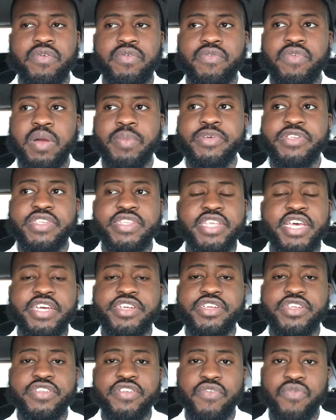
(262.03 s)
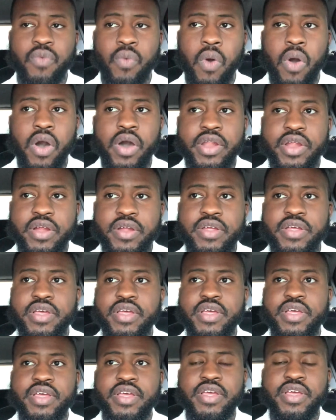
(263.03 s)
representations of water.
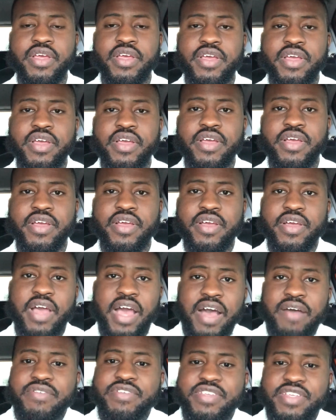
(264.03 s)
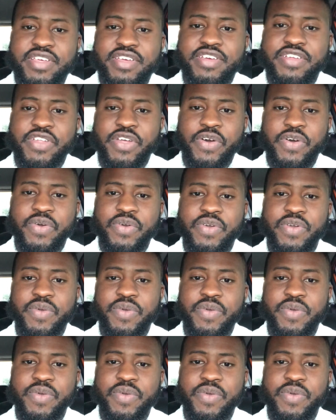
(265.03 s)
Obviously, you know,